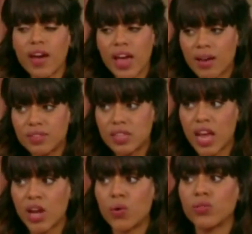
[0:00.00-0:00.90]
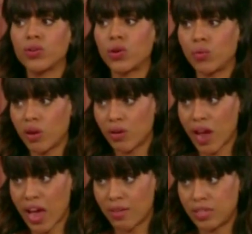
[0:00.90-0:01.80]
I have today or the career
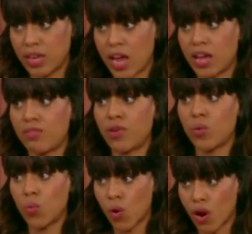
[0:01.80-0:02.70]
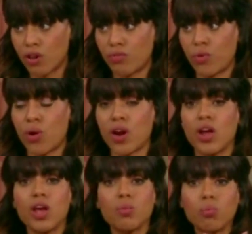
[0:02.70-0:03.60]
I have today if it weren't for
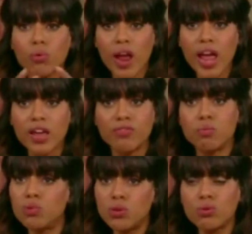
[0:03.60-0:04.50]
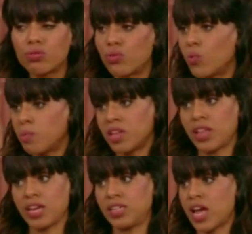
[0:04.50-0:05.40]
brave, beautiful women
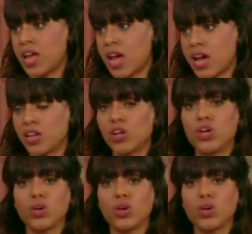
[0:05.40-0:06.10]
like Diane